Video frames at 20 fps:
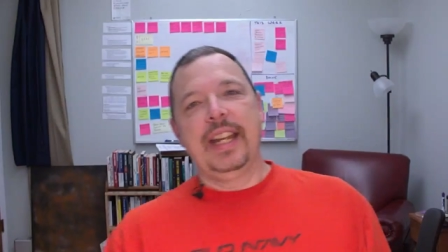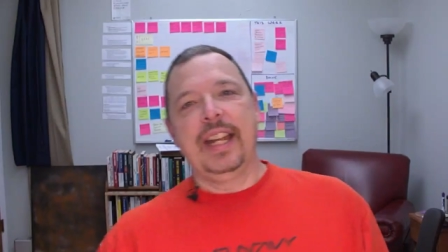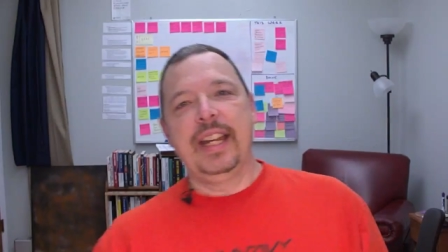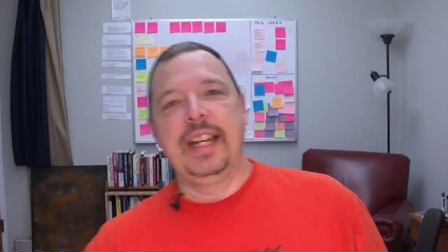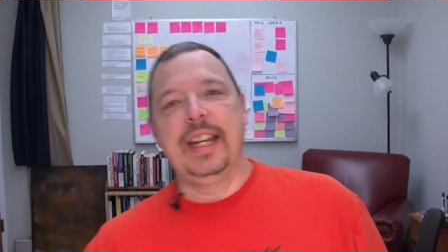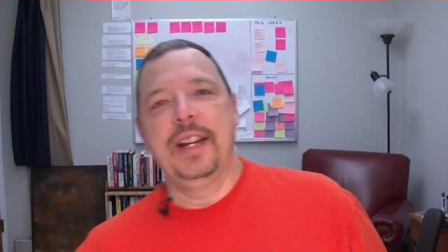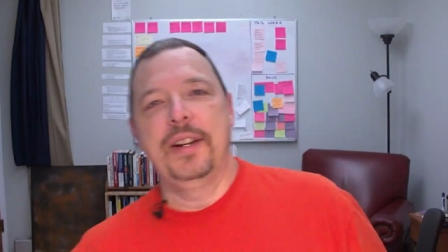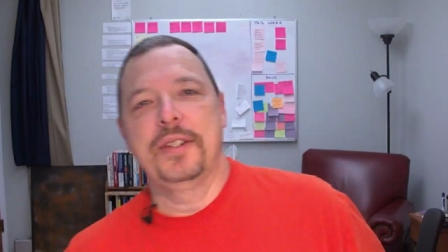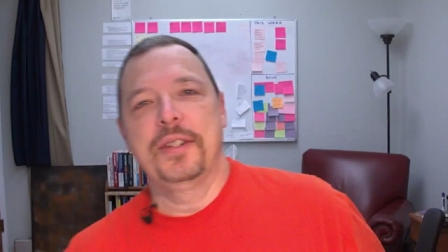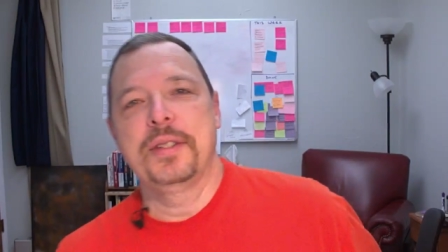
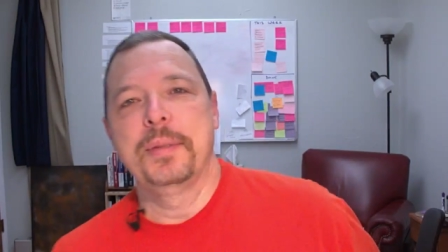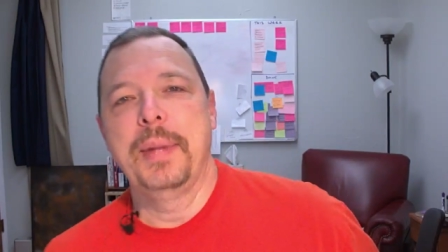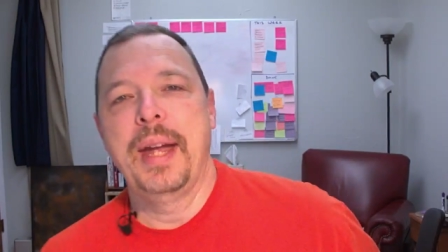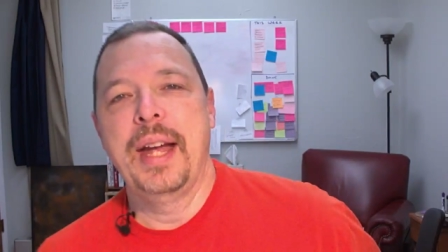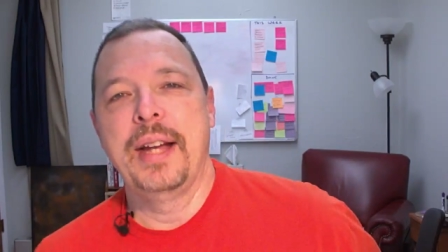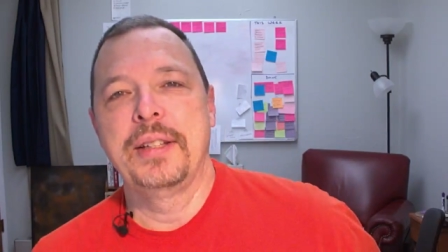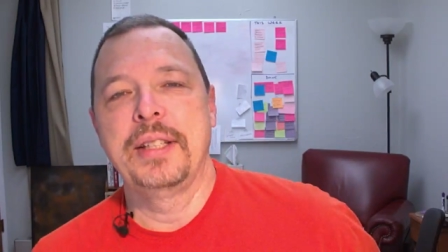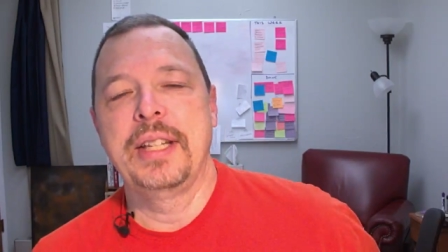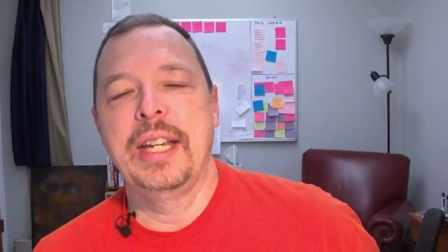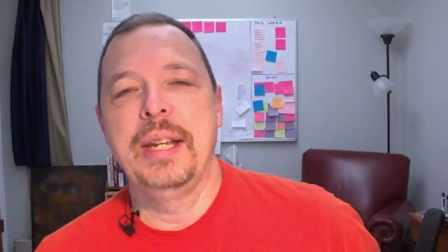take care of some
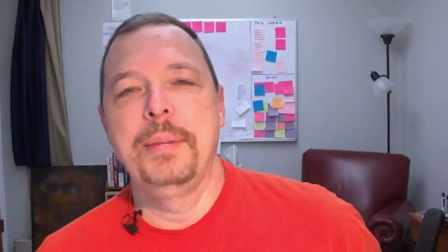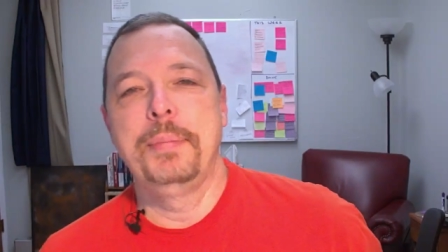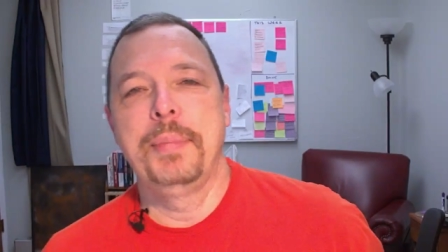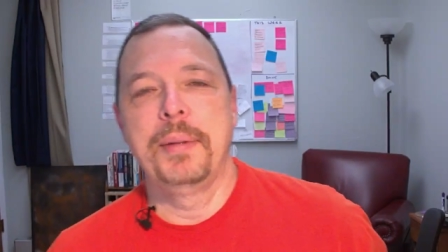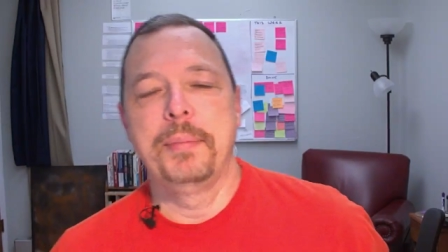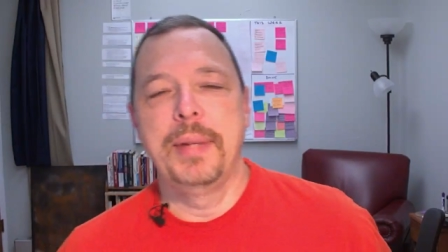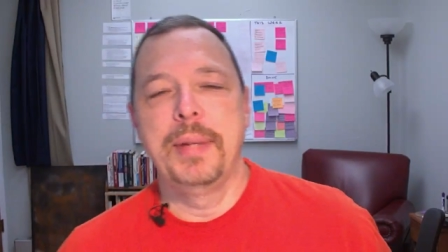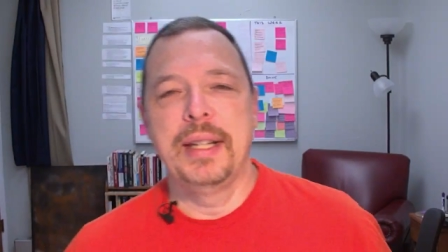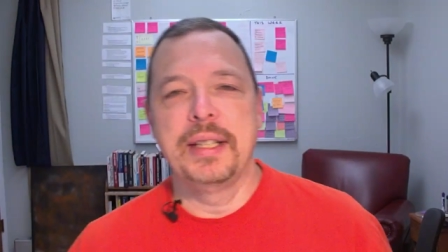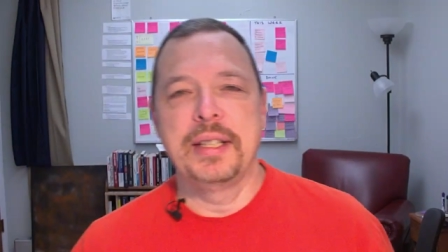
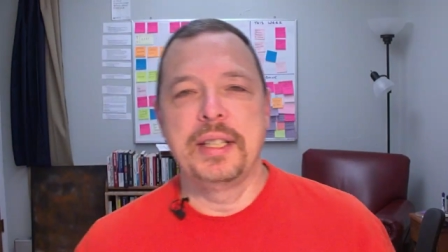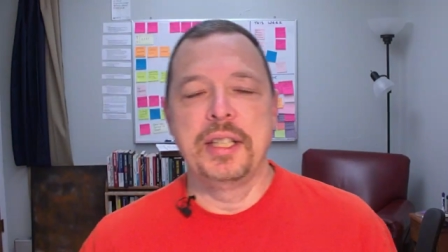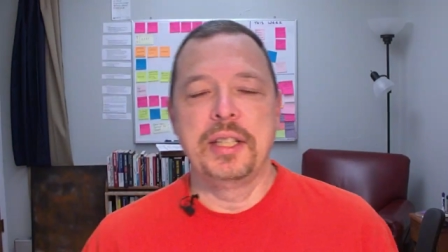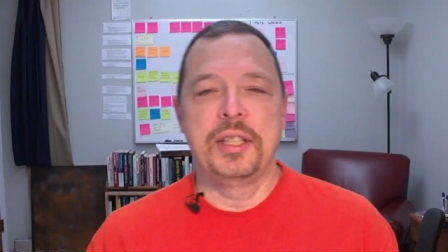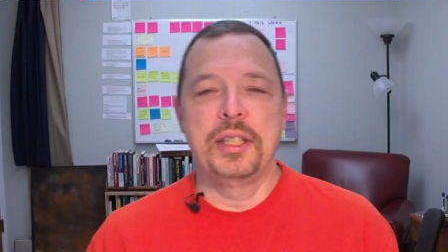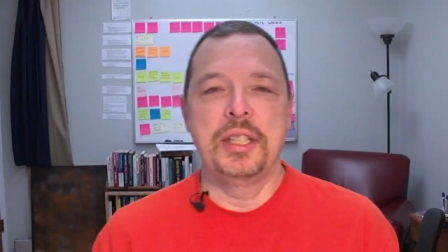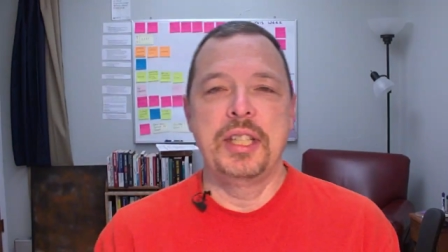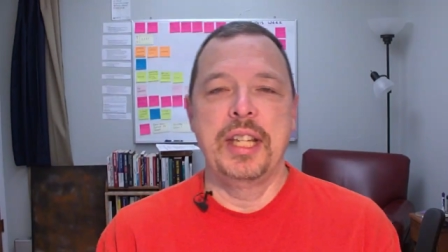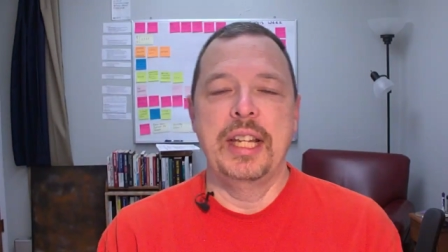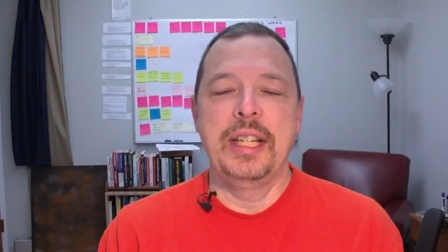housekeeping
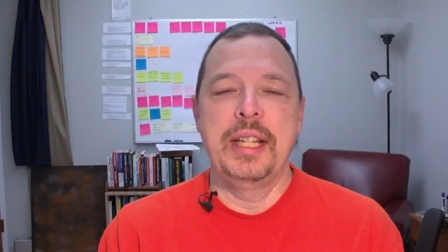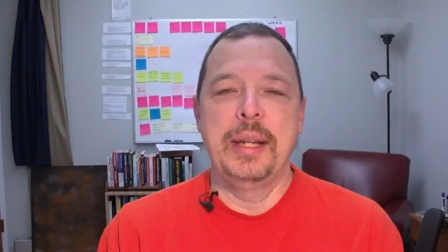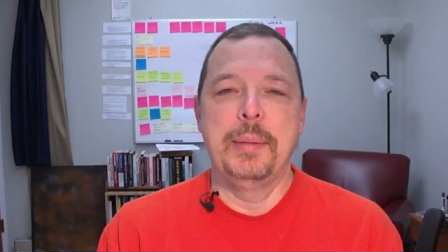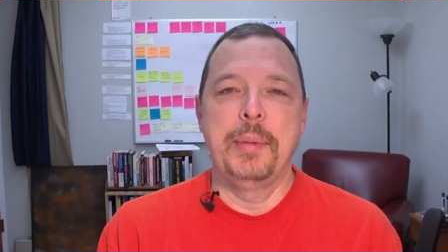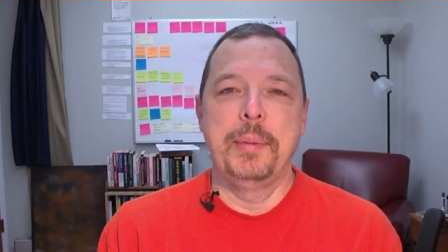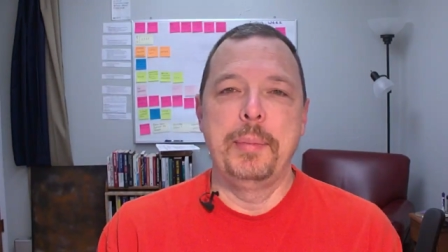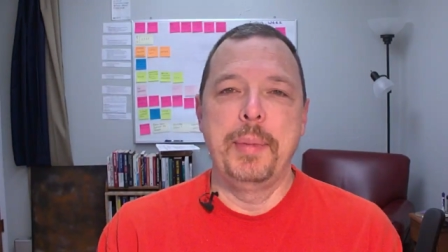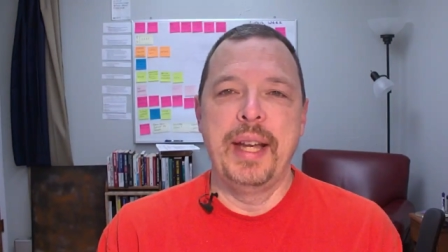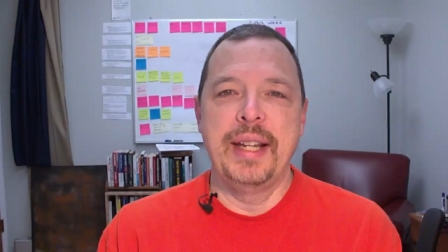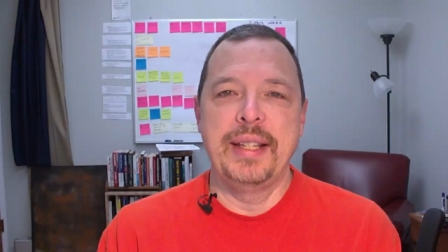business, send them
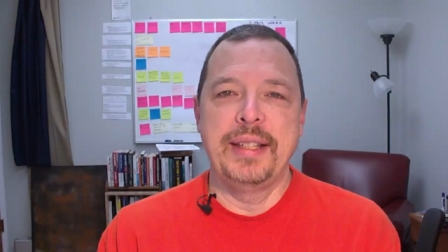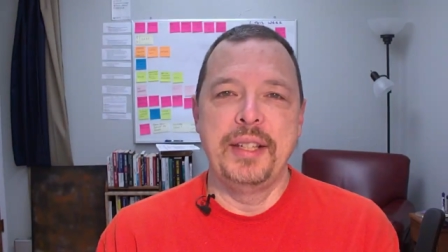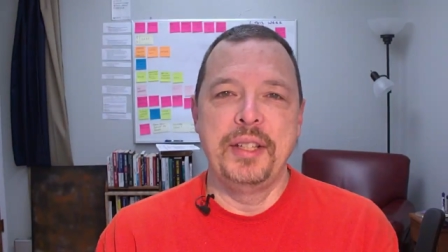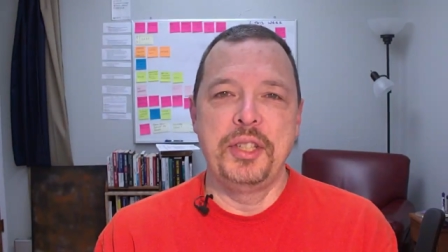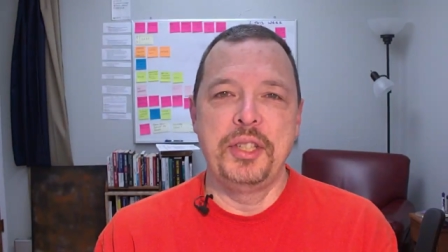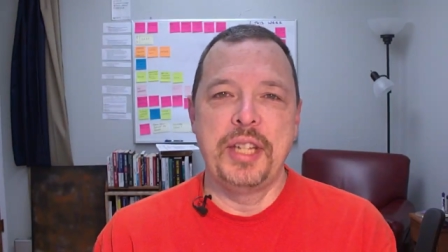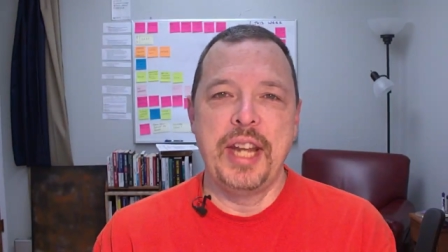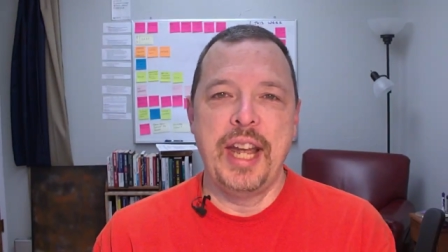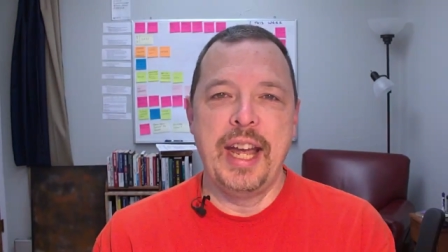a message,